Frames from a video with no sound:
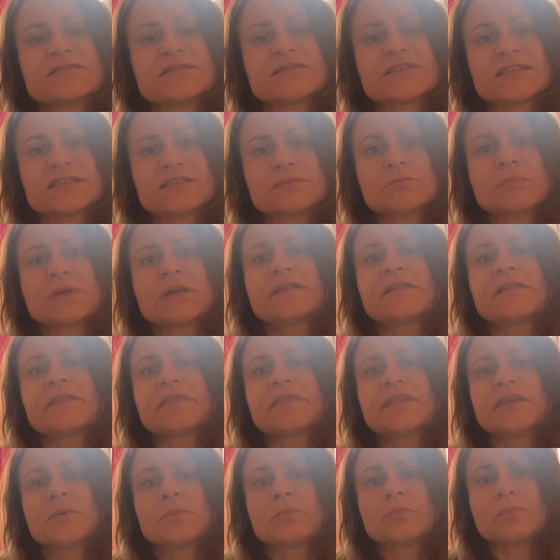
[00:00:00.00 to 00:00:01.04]

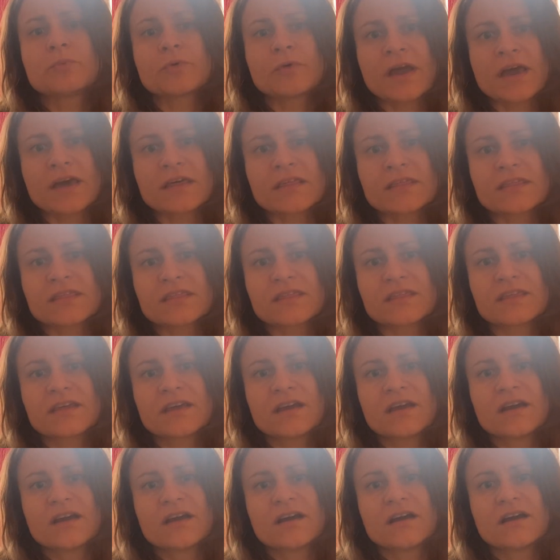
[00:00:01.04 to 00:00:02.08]
stability, breath,
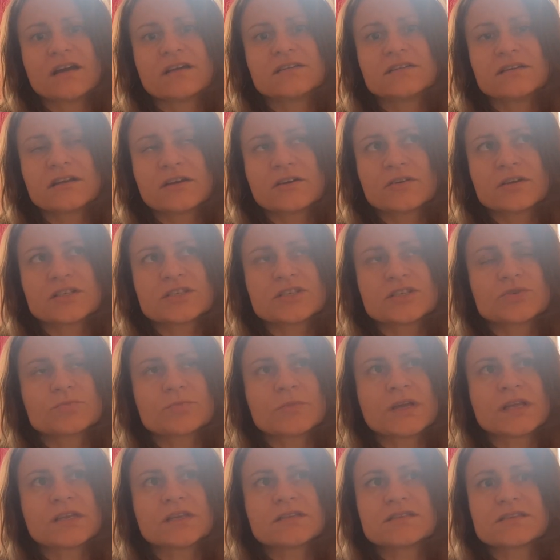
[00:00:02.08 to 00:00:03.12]

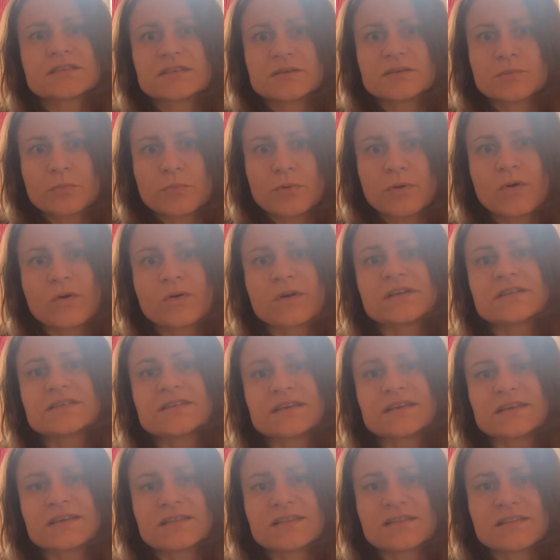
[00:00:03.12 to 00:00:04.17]
nourishment, support
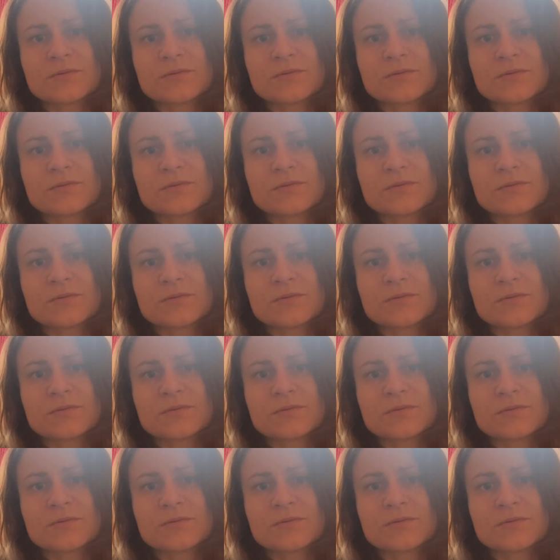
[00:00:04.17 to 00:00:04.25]
in the